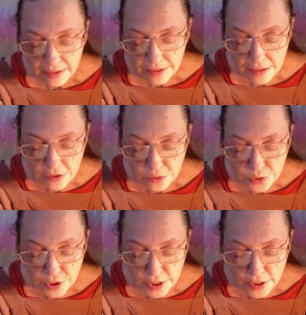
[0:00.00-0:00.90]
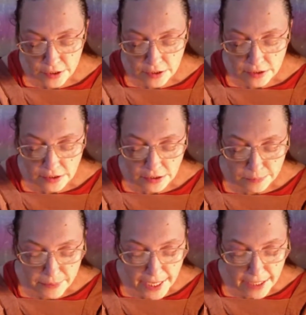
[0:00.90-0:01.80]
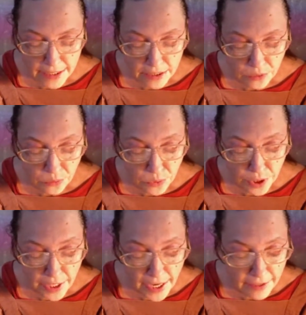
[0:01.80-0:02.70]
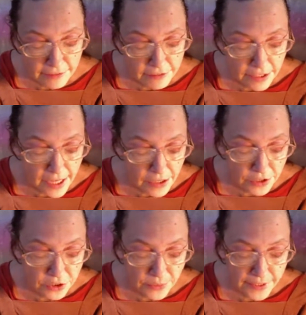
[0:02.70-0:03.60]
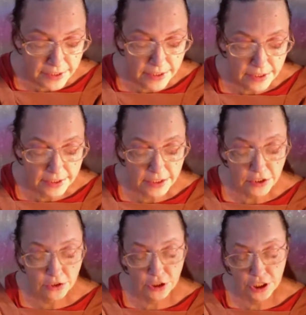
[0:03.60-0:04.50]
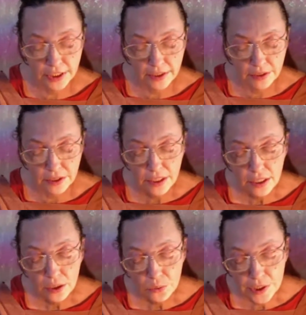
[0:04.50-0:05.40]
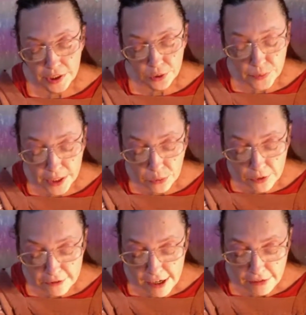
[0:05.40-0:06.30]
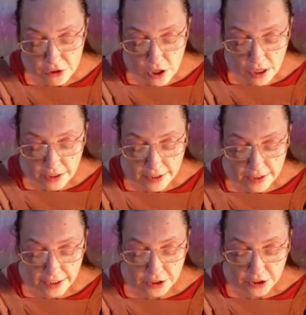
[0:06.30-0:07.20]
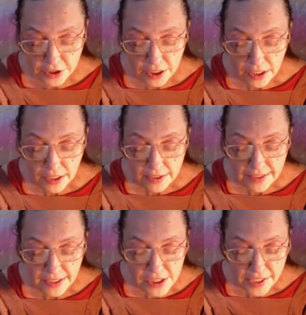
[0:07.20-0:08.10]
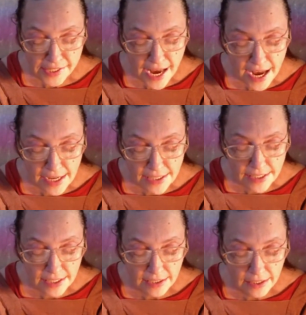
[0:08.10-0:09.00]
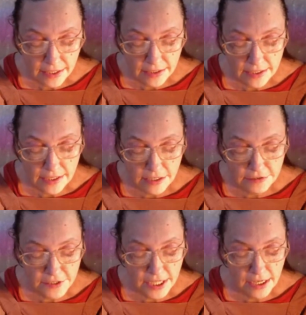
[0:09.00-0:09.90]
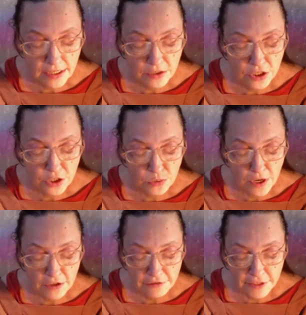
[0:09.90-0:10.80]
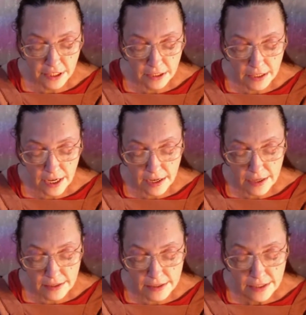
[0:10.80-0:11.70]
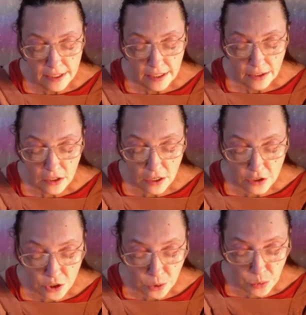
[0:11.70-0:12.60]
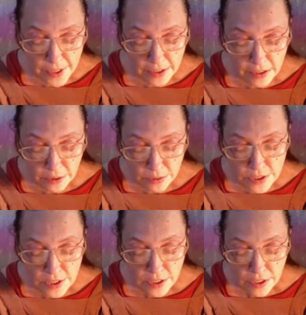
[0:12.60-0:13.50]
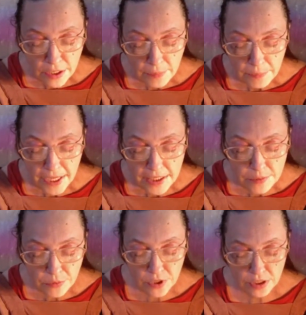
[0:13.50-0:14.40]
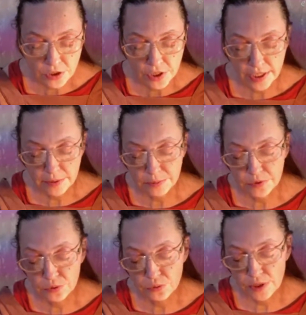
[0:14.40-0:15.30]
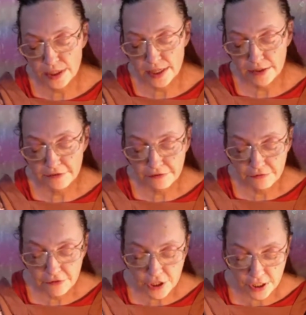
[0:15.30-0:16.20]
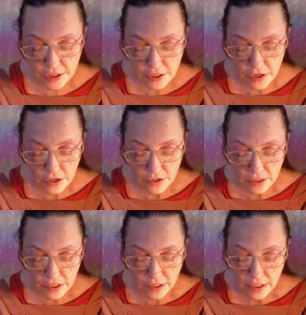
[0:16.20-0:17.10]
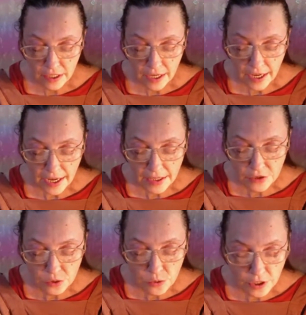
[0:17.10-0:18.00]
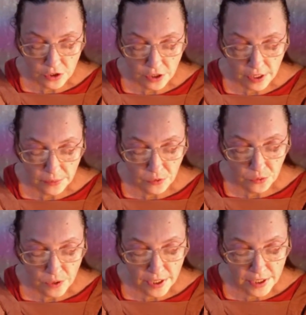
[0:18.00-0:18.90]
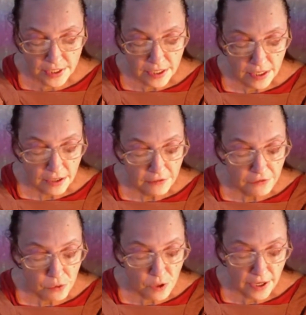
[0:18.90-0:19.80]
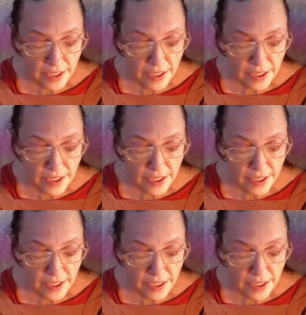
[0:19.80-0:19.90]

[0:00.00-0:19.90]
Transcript: The newer pen would have characteristics associated with Greek Revival architecture, such as high ceilings of 10 to 12 feet and larger windows. Baseboard trim was a foot tall, and door trim was 4